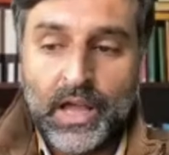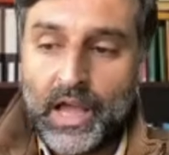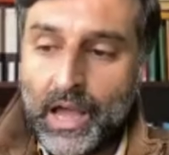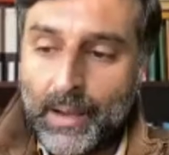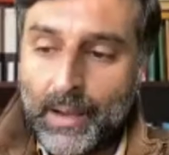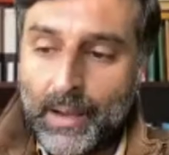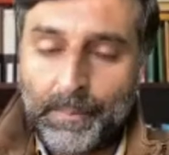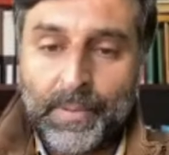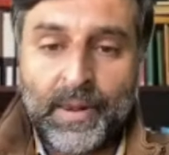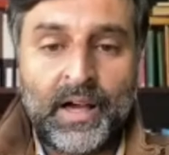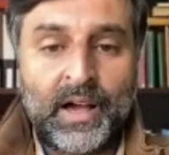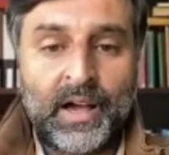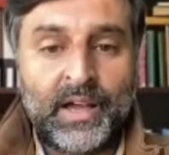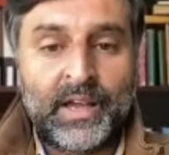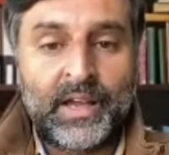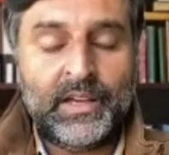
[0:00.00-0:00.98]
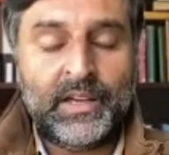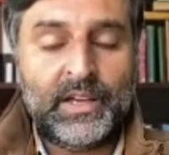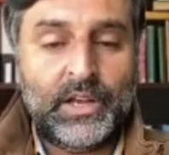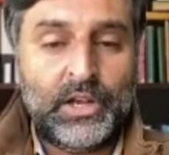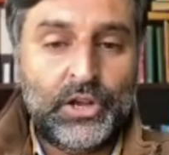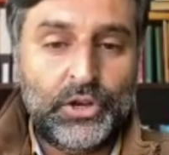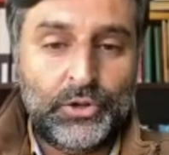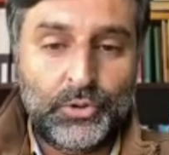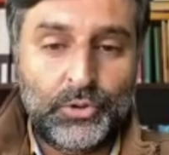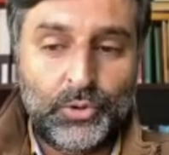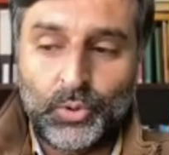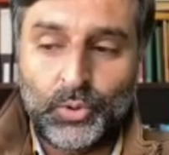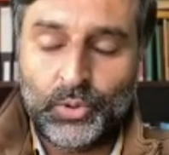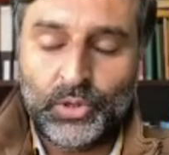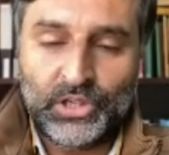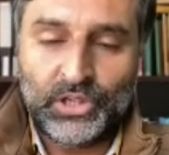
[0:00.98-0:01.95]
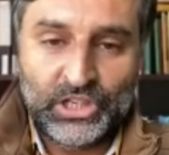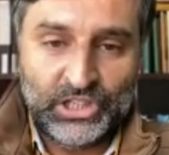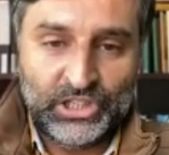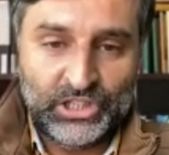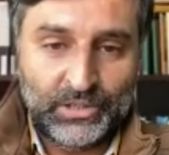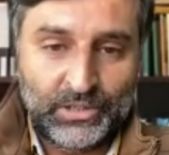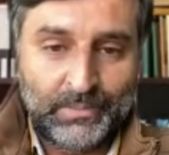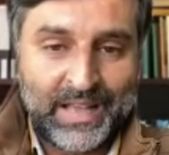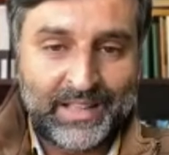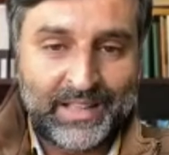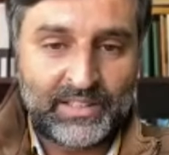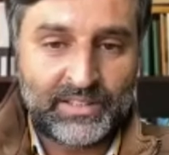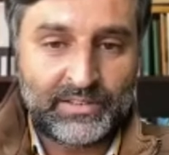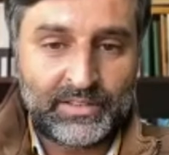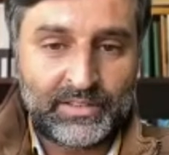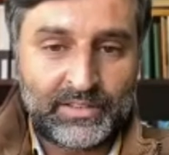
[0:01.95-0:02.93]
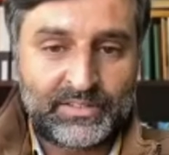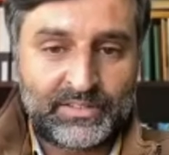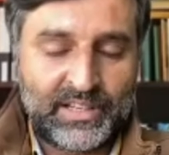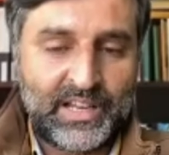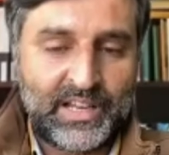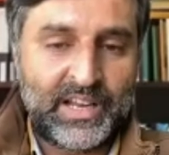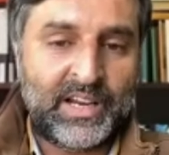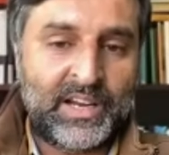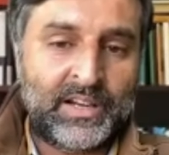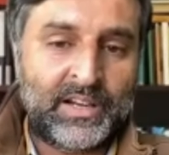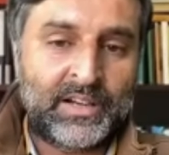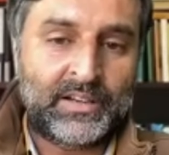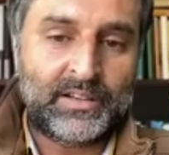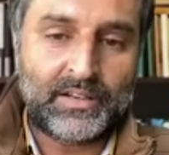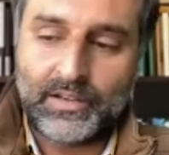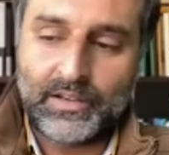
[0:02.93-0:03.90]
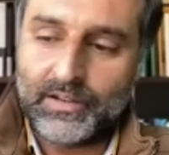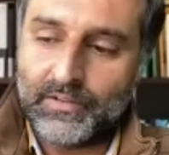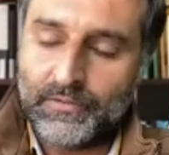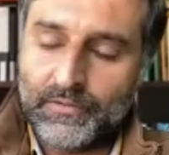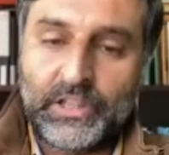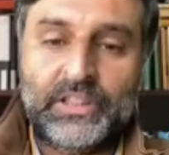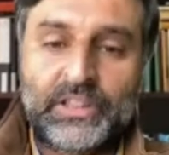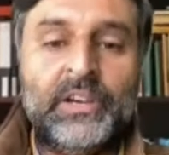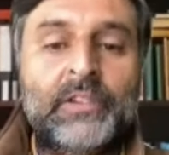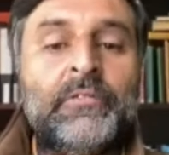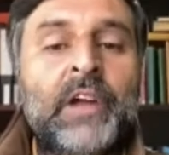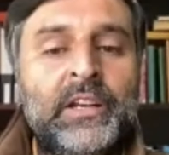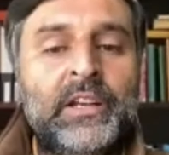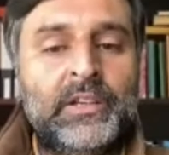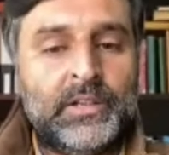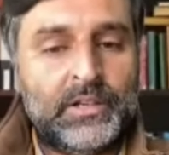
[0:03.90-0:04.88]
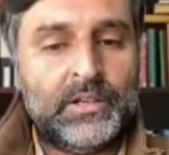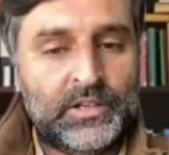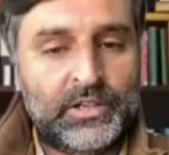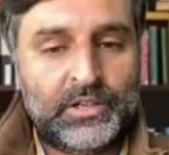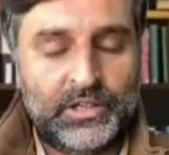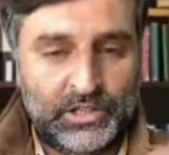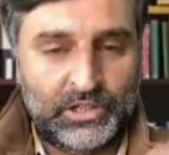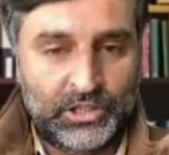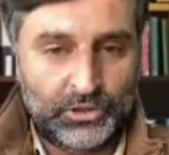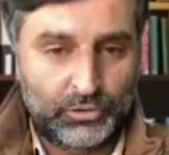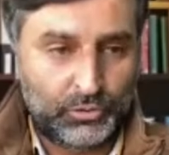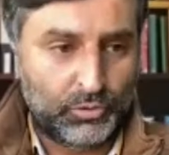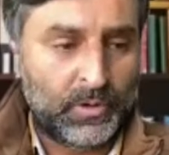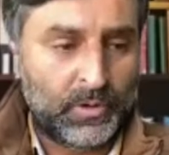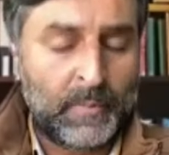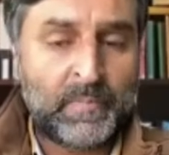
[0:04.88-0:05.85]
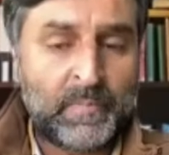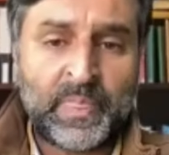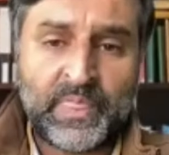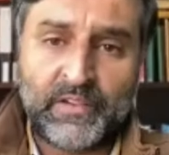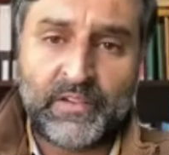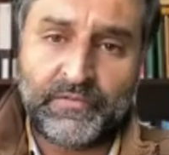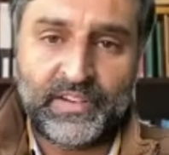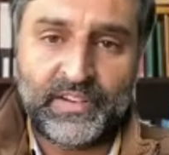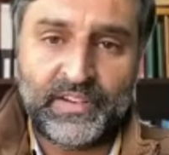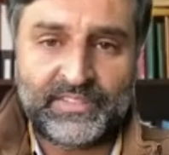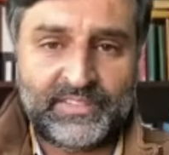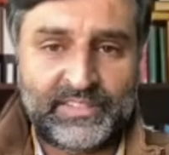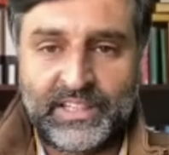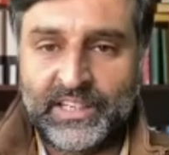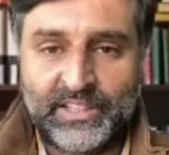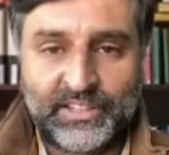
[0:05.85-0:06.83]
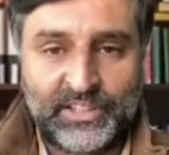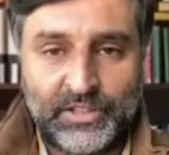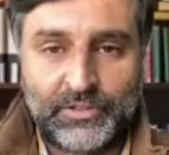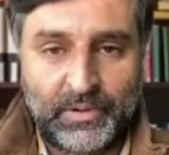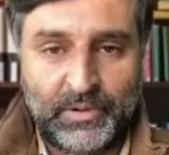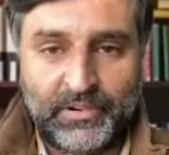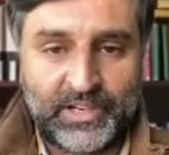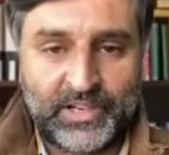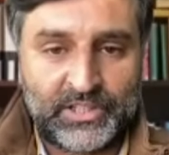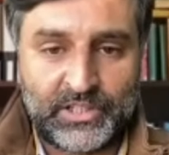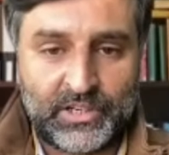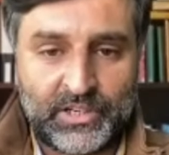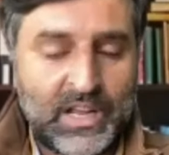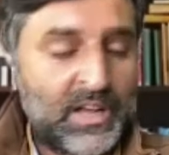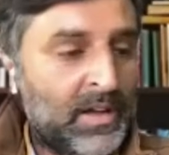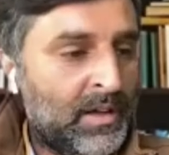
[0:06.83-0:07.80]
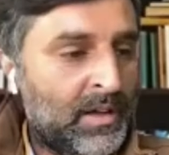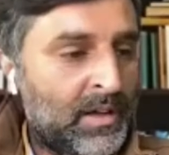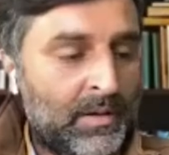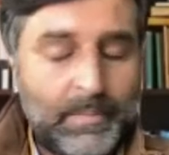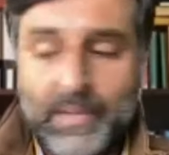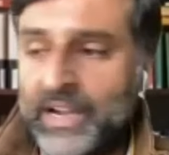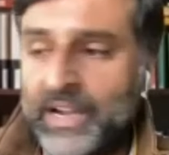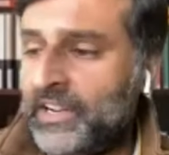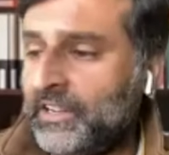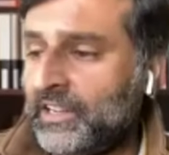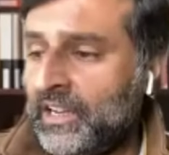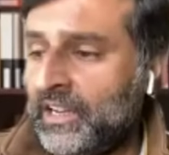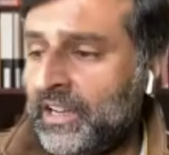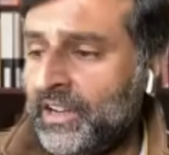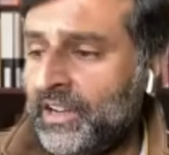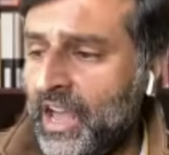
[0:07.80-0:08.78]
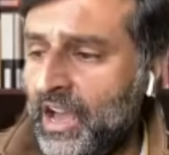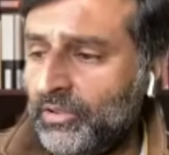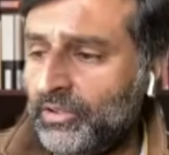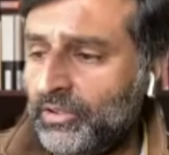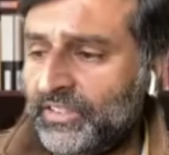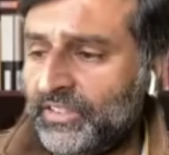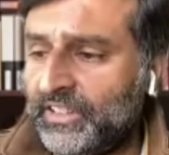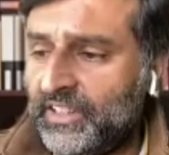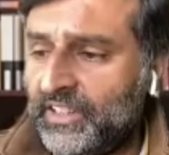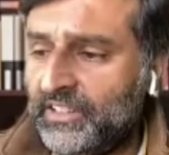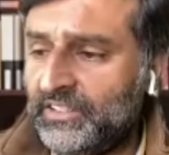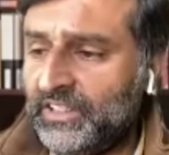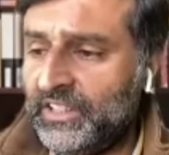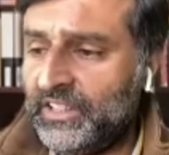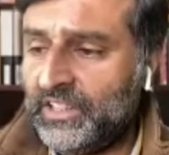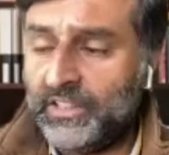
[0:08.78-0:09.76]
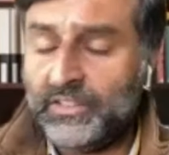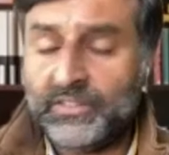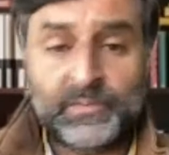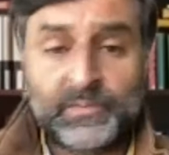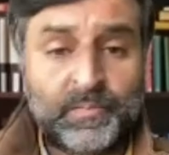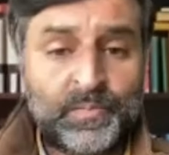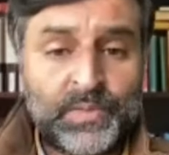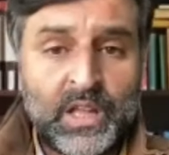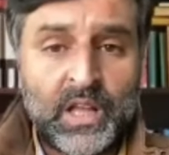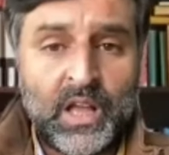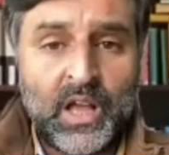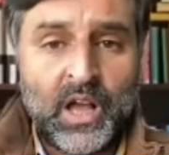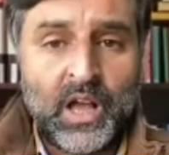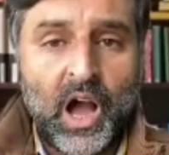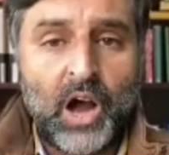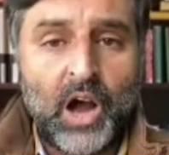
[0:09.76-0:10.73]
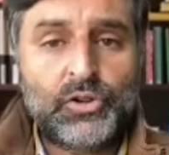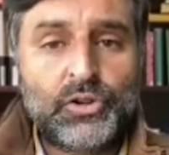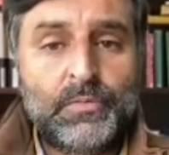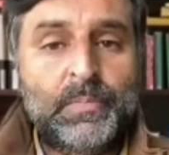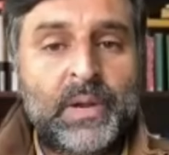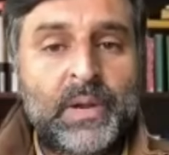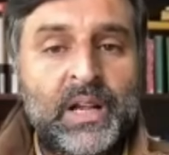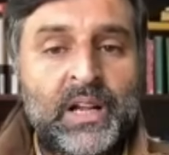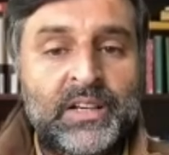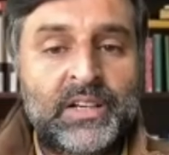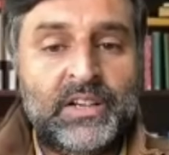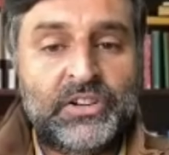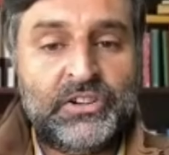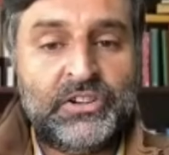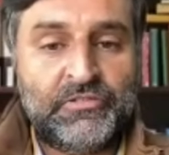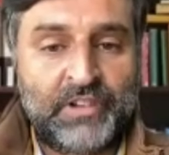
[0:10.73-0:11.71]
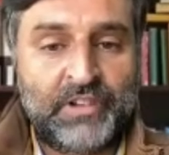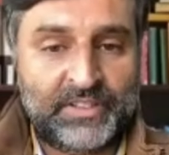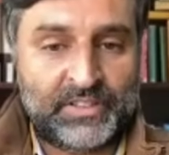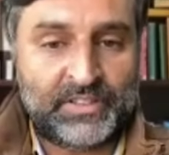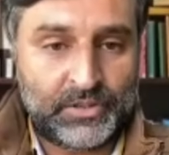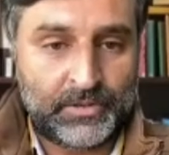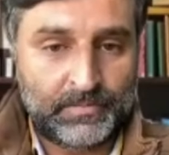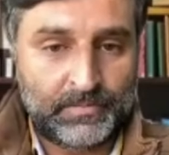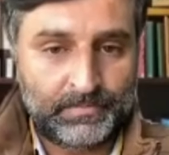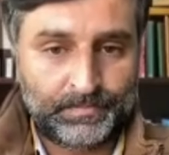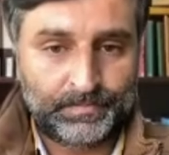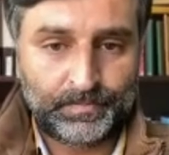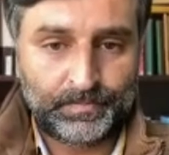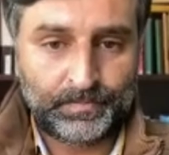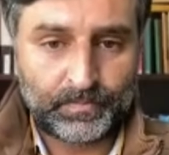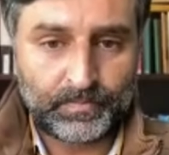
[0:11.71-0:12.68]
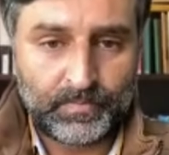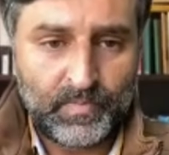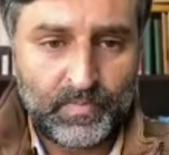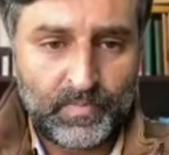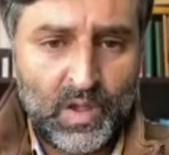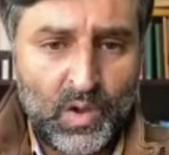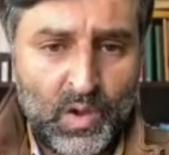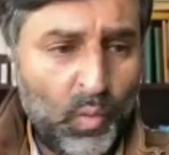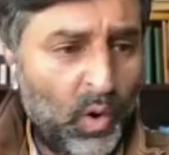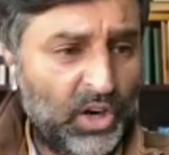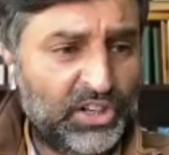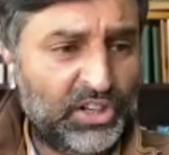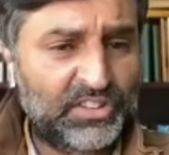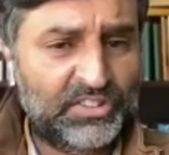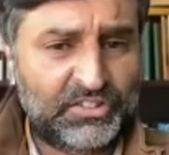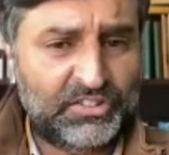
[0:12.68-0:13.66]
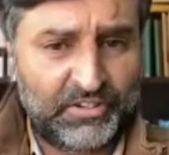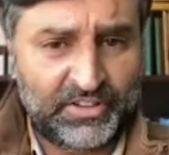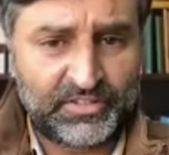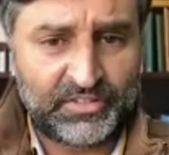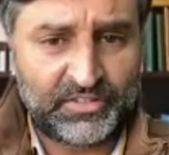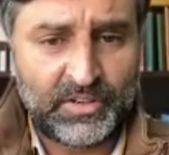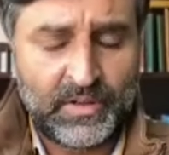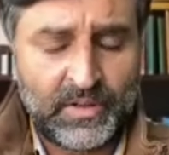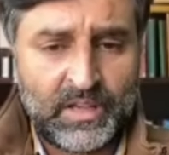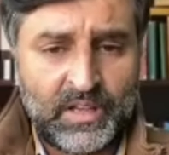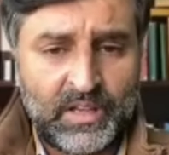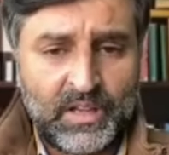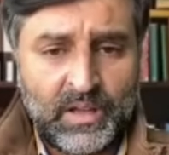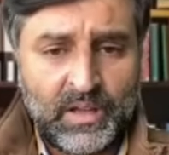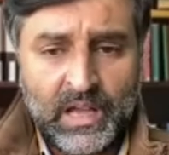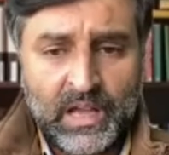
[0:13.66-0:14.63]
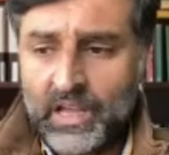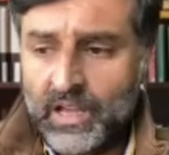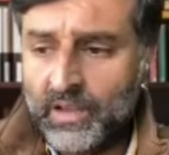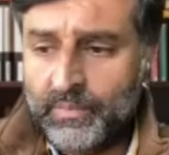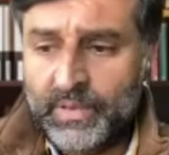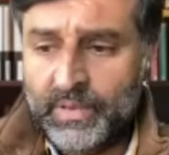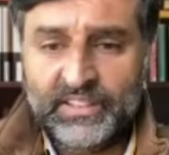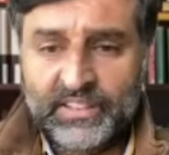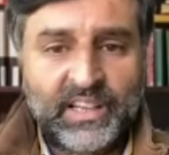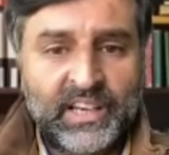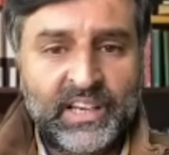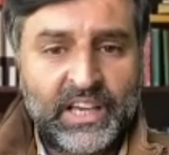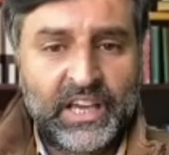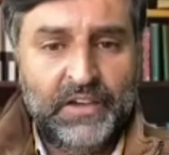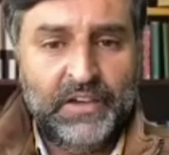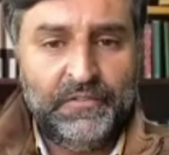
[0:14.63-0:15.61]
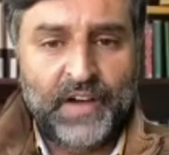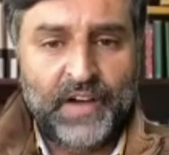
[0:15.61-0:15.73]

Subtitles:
apply new teaching methods and with the right teaching tool. The first thing is inspiration, made it clear. Now the second thing is how to build trust. What is trust? Basically, if